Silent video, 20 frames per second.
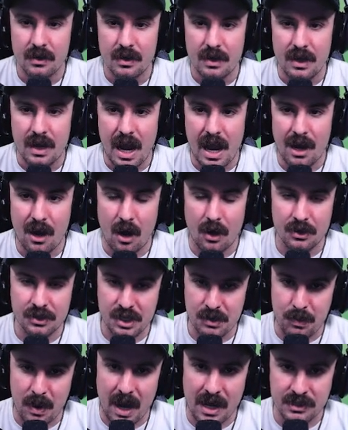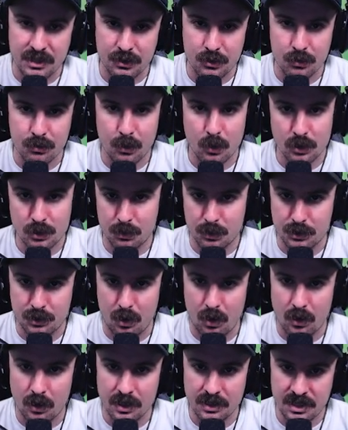and honestly, passing through multiple
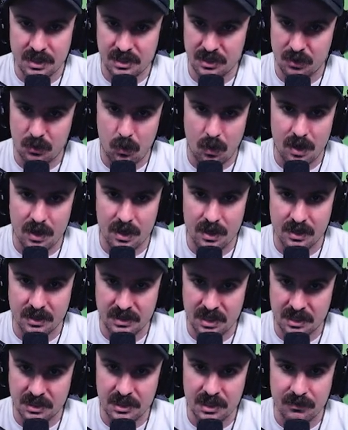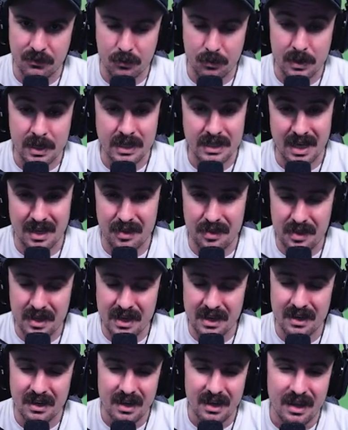targets isn't quite a necessity for me, because I
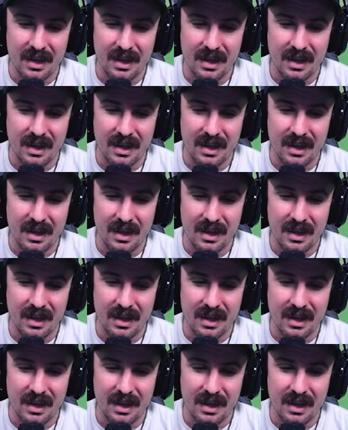think